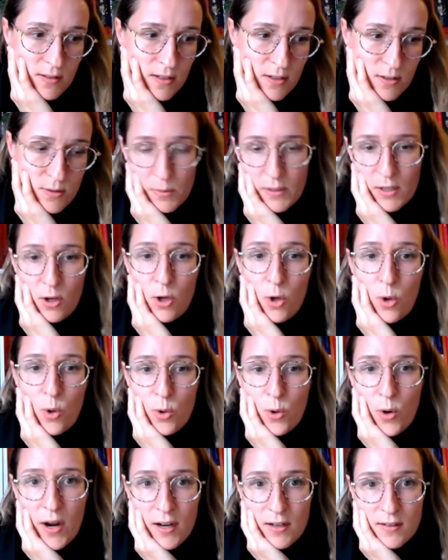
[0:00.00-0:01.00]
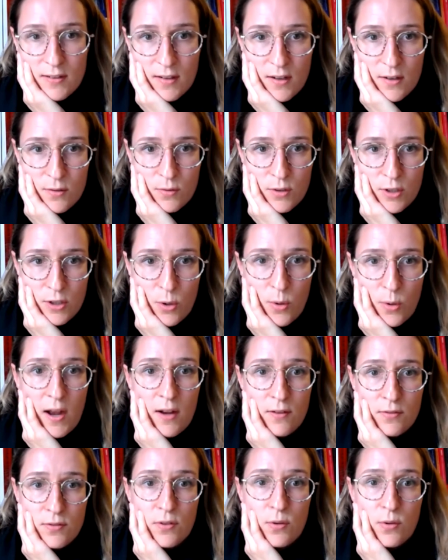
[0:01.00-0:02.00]
there's been a whole crackdown, you know,
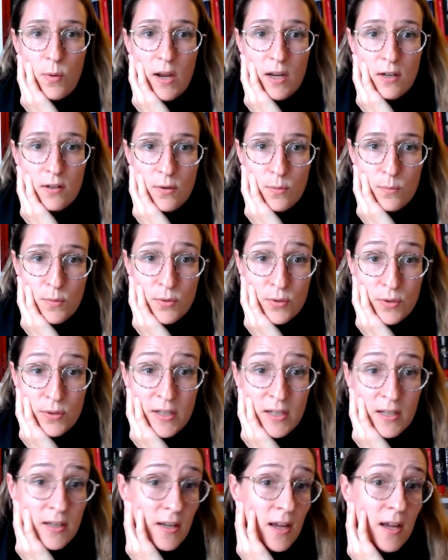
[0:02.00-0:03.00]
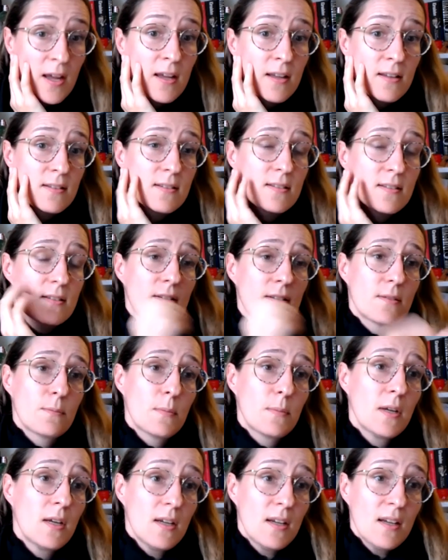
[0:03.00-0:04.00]
after the Wagner mutiny,
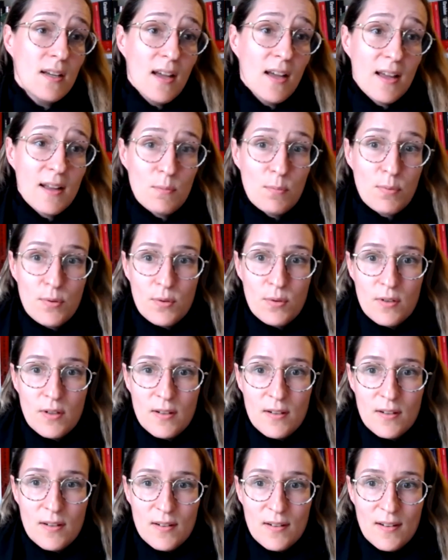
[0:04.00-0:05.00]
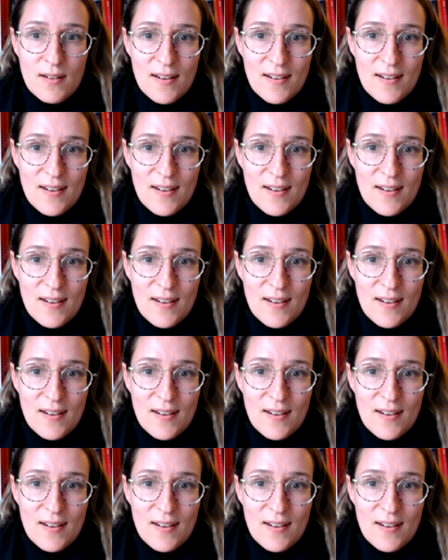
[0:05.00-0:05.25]
and Putin,